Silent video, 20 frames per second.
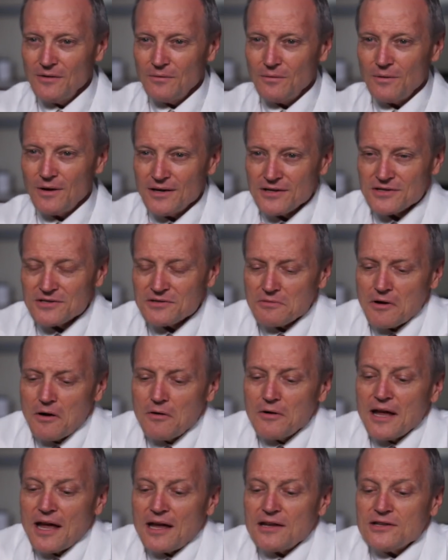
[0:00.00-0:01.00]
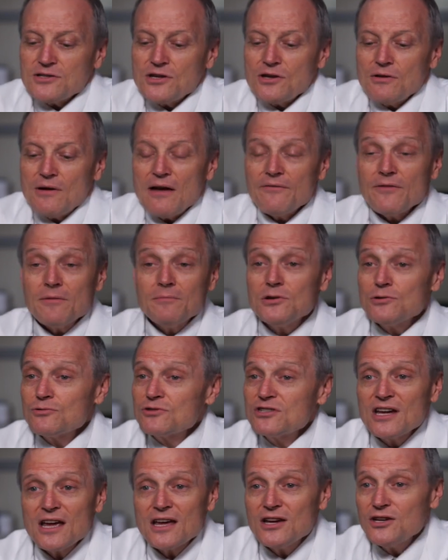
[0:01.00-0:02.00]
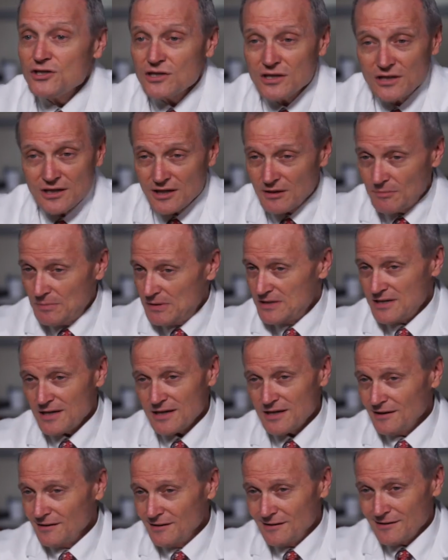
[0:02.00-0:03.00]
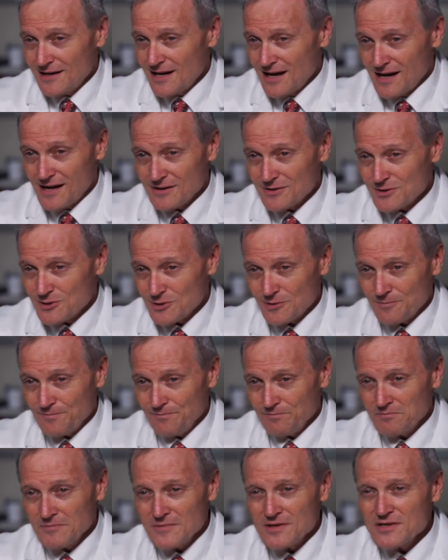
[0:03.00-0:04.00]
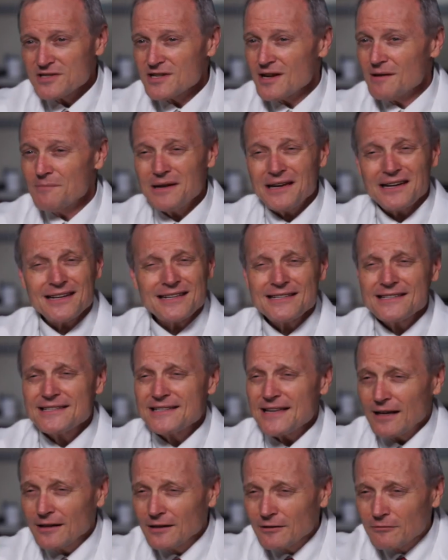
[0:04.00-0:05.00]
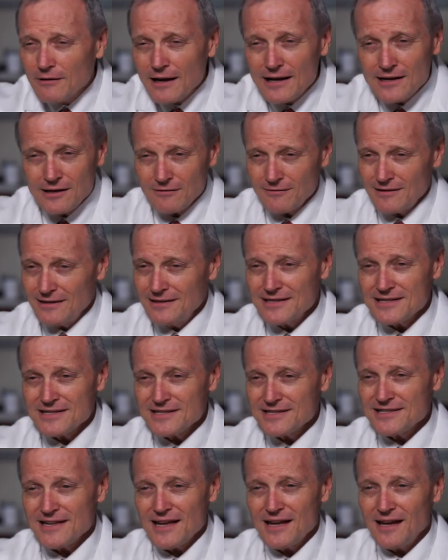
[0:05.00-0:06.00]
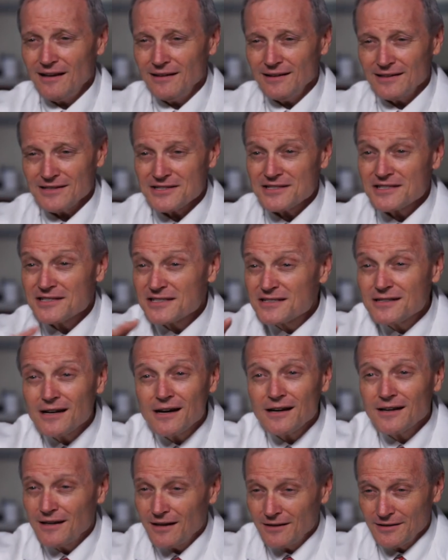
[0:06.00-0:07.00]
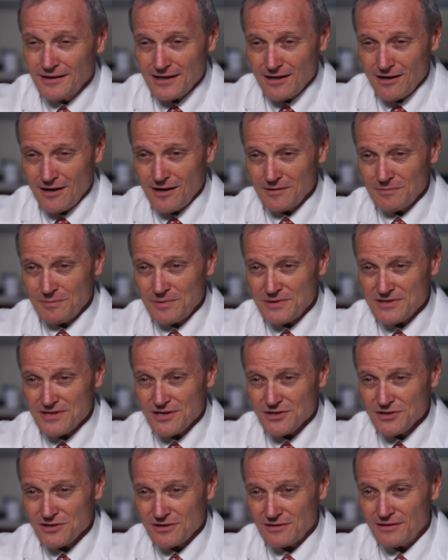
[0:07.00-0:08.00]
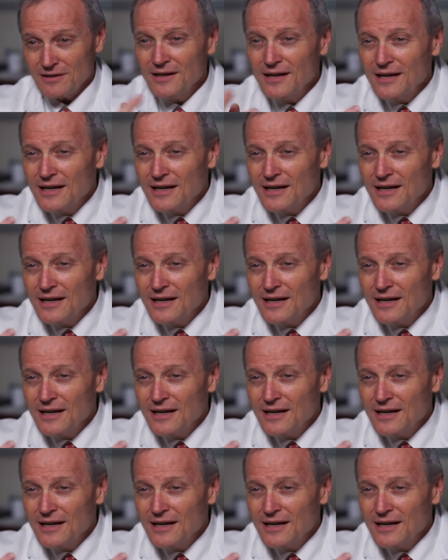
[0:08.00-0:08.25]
was okay, so you have a mutation in a particular cancer some accelerator in the cell is stuck on the on position.